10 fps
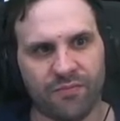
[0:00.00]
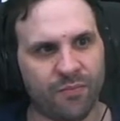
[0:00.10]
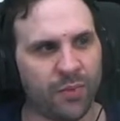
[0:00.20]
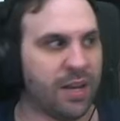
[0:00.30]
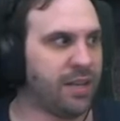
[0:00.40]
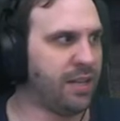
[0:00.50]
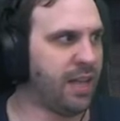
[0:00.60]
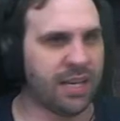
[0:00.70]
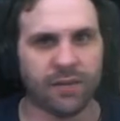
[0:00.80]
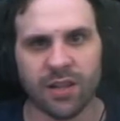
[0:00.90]
but
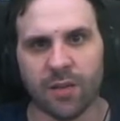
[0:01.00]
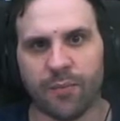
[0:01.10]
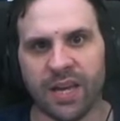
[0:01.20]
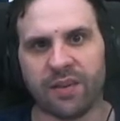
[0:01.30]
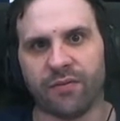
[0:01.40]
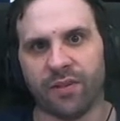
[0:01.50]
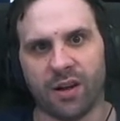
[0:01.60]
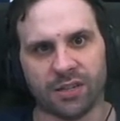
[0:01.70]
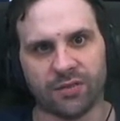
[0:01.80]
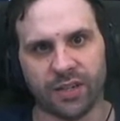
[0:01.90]
like even the big
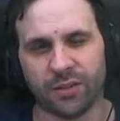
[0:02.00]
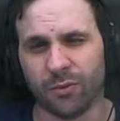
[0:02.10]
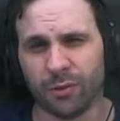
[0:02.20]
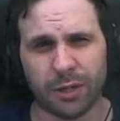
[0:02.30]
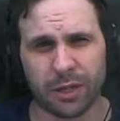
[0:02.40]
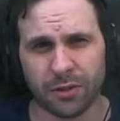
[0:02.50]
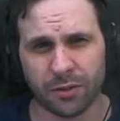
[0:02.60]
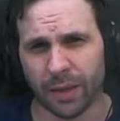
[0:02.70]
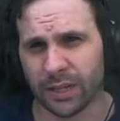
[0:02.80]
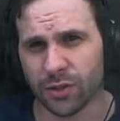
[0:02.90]
launch vehicle, what are we going to
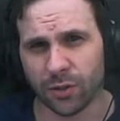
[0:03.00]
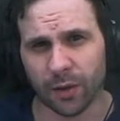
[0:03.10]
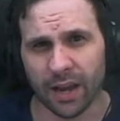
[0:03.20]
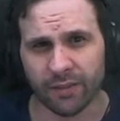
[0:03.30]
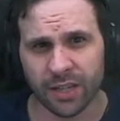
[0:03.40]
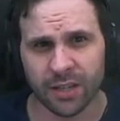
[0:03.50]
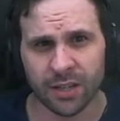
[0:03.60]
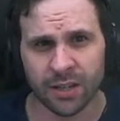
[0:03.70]
do? Make super heavy?